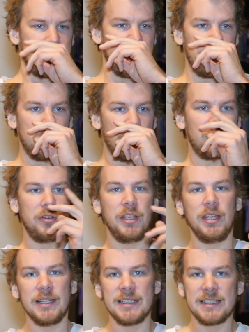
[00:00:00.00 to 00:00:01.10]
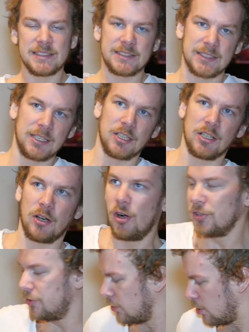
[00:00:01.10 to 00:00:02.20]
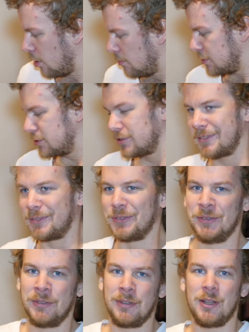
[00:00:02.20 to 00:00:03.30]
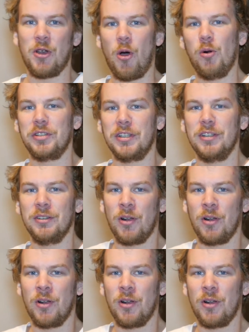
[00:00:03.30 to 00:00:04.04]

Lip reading: Number 3 is also almost an oldie,